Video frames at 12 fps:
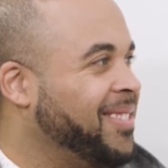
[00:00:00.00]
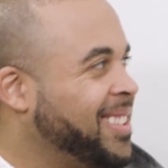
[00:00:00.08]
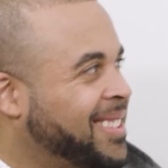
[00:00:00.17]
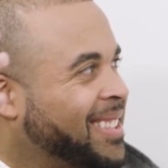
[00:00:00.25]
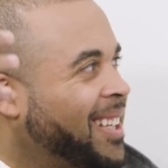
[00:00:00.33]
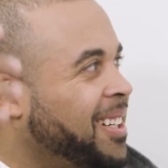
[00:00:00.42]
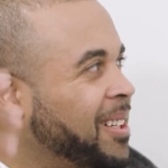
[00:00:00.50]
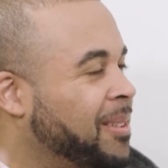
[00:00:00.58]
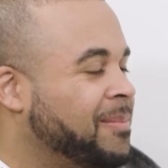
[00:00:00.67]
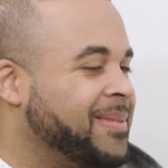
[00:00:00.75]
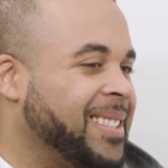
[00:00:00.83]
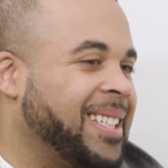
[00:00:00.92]
I love the
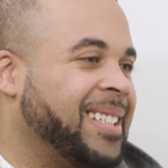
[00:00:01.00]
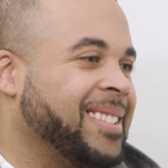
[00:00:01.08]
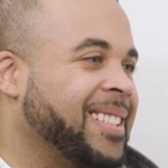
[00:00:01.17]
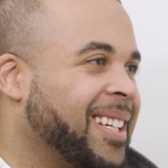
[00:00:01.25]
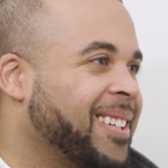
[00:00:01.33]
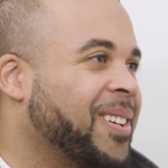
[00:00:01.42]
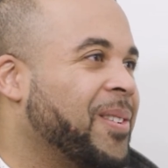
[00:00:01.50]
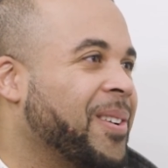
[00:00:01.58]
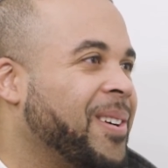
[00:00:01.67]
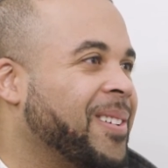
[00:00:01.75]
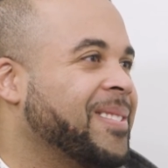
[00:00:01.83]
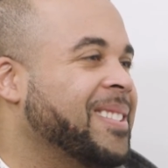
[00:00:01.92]
setup. Yeah, you got it
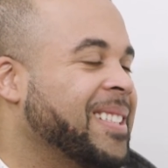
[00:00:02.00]
going on.